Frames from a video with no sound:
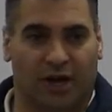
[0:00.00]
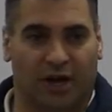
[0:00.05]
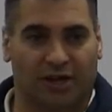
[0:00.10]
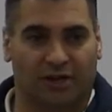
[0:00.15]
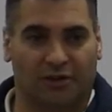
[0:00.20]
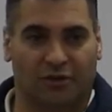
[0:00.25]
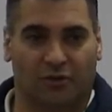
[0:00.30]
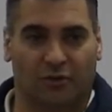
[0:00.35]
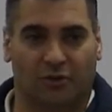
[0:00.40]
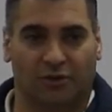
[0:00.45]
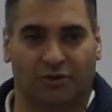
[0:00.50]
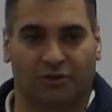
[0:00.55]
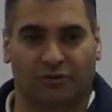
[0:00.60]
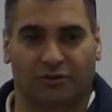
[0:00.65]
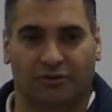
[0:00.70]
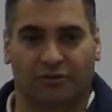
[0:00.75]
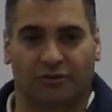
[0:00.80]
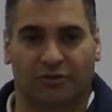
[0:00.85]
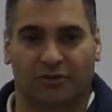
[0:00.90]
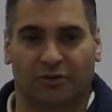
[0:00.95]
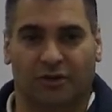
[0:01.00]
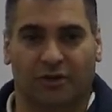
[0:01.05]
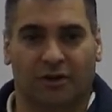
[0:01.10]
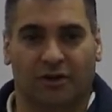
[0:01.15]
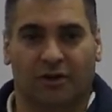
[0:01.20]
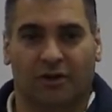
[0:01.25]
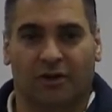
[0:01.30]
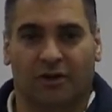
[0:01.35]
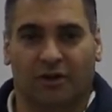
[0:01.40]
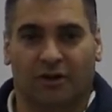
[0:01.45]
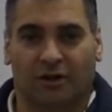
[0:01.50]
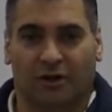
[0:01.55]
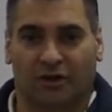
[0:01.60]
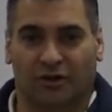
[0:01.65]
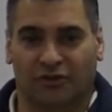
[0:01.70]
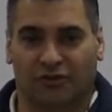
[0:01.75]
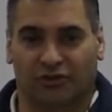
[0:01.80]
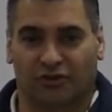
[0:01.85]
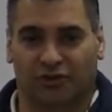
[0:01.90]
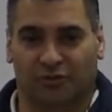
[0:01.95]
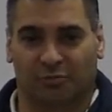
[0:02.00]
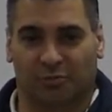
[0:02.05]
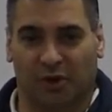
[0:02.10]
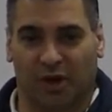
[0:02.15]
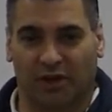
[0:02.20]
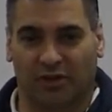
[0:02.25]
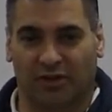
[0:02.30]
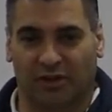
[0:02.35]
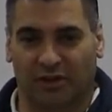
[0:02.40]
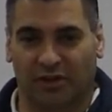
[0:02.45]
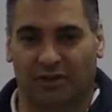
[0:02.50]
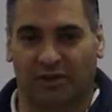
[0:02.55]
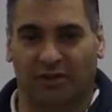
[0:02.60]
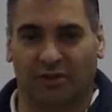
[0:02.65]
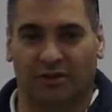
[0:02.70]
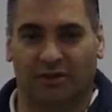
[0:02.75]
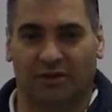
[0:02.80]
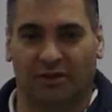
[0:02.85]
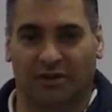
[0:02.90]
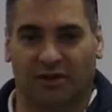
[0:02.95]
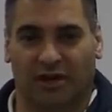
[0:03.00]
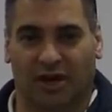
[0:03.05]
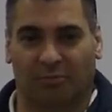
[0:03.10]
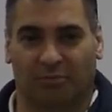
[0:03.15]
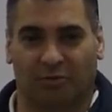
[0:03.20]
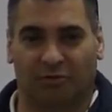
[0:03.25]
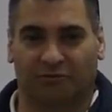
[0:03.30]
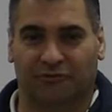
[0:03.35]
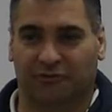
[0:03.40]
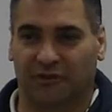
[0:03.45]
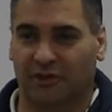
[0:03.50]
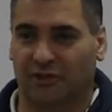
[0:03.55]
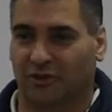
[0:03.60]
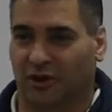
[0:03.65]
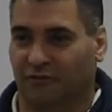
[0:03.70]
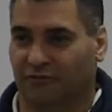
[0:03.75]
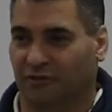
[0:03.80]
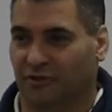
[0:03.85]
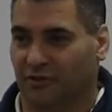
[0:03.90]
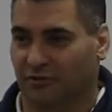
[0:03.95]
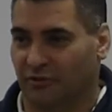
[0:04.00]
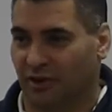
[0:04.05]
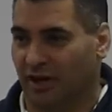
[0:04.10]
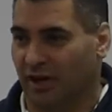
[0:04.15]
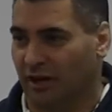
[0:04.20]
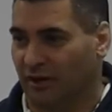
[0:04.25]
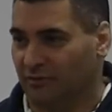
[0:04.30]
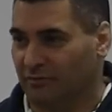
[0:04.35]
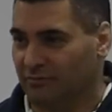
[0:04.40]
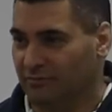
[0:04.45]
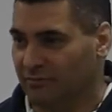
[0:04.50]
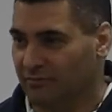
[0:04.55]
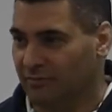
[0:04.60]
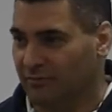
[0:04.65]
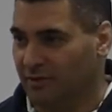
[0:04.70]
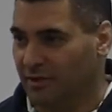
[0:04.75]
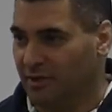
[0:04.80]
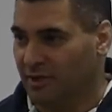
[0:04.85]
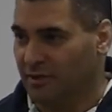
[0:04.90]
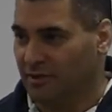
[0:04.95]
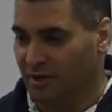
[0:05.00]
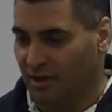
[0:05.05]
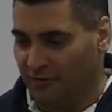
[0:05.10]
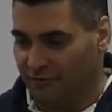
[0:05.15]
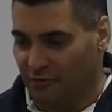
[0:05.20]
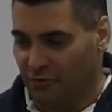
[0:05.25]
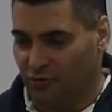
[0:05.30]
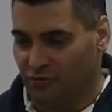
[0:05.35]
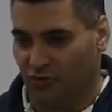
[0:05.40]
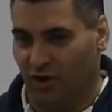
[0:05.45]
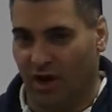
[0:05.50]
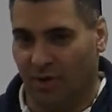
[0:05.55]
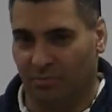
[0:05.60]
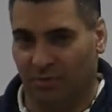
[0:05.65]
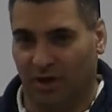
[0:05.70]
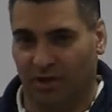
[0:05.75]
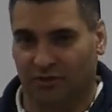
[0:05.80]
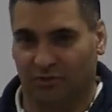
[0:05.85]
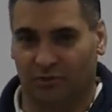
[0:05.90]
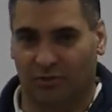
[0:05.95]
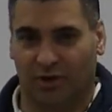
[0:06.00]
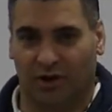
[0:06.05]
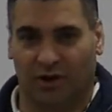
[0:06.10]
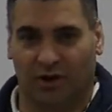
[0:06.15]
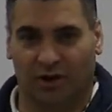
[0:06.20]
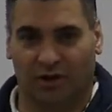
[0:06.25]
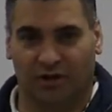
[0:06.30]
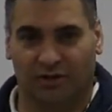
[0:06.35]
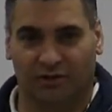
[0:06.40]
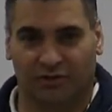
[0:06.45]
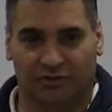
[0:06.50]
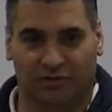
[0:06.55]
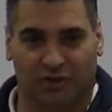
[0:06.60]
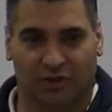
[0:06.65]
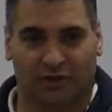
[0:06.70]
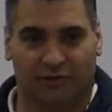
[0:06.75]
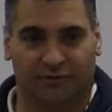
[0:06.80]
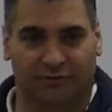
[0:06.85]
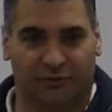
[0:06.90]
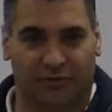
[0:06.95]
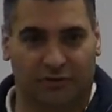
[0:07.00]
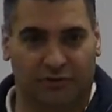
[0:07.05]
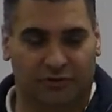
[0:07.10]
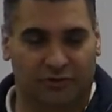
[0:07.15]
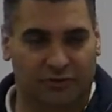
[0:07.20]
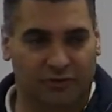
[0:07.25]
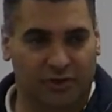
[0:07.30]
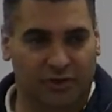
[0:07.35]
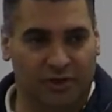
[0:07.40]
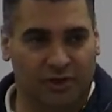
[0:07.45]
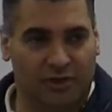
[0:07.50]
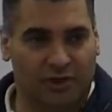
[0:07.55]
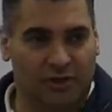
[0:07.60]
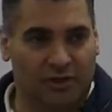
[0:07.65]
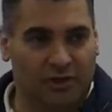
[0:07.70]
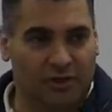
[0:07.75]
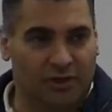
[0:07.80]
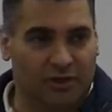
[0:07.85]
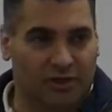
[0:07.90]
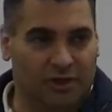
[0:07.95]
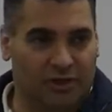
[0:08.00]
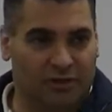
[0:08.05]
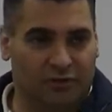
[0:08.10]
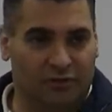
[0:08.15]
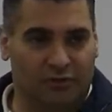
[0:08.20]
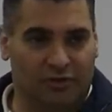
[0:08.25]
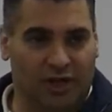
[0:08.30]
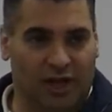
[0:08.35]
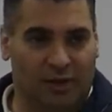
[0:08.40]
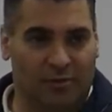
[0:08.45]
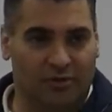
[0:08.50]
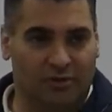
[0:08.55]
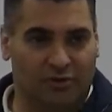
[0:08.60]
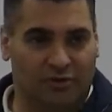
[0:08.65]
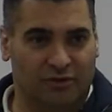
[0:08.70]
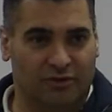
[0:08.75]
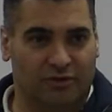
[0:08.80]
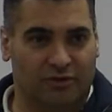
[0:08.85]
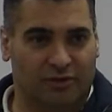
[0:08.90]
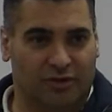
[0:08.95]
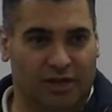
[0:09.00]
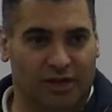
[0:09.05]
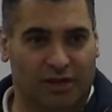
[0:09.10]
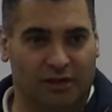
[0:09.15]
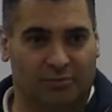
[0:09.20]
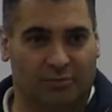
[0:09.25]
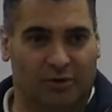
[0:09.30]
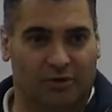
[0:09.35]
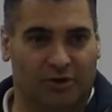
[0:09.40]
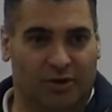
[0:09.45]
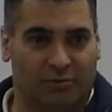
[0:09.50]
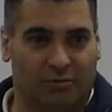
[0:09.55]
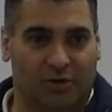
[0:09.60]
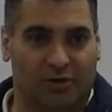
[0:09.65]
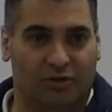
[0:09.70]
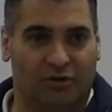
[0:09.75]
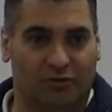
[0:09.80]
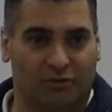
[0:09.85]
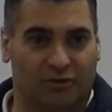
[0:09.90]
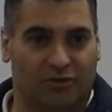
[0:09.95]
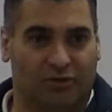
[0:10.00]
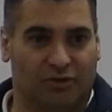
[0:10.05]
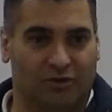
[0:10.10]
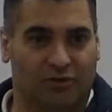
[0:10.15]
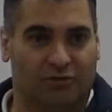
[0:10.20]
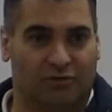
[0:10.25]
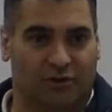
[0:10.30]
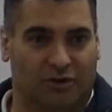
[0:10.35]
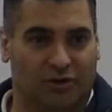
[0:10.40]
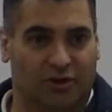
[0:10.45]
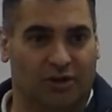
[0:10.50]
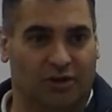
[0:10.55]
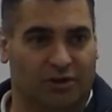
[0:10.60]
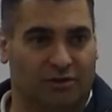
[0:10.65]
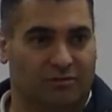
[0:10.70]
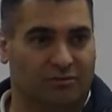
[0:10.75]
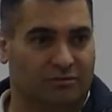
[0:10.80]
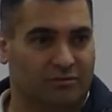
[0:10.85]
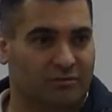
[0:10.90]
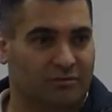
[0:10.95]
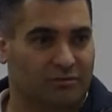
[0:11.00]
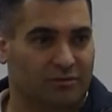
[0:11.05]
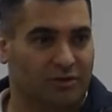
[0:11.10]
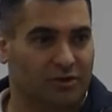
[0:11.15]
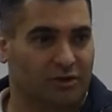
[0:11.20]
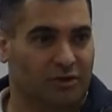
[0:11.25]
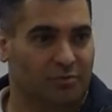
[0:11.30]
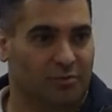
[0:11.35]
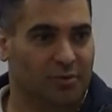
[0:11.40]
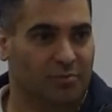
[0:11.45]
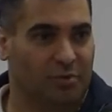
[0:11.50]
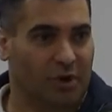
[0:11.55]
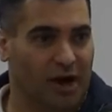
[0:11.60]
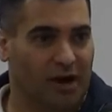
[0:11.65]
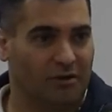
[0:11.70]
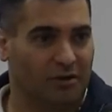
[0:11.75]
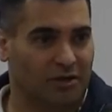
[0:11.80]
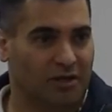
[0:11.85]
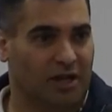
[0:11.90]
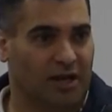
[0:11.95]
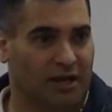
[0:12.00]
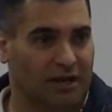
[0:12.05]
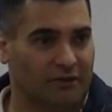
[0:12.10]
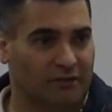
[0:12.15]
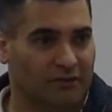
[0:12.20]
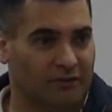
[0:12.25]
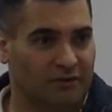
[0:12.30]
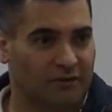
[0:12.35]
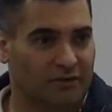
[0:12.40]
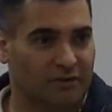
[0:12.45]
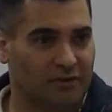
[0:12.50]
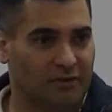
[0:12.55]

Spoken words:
Hindquarters are suspended a couple feet off the ground. Now, if you drop onto a hard surface and do damage to your tailbone, I mean, you could, be paralyzed.